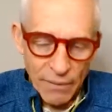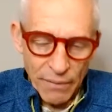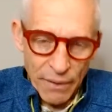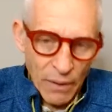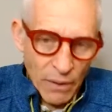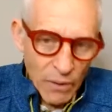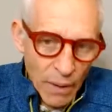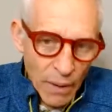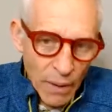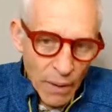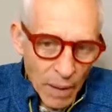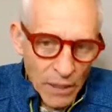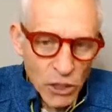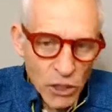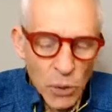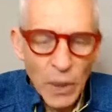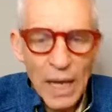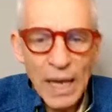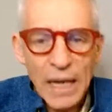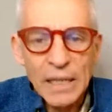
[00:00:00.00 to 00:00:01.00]
the
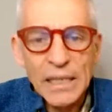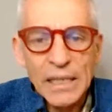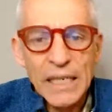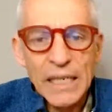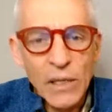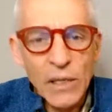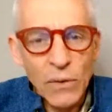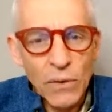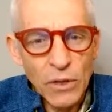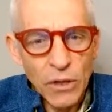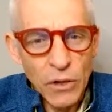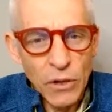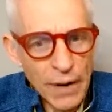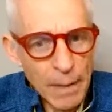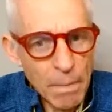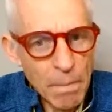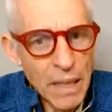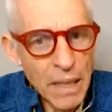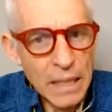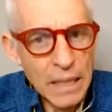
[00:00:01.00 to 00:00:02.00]
punctuality or the
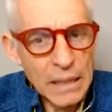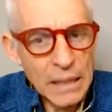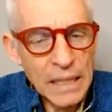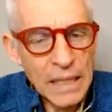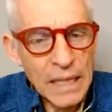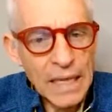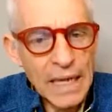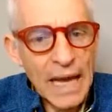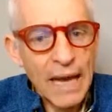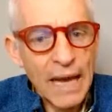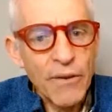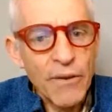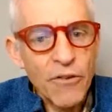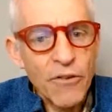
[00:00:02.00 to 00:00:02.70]
credibility, how you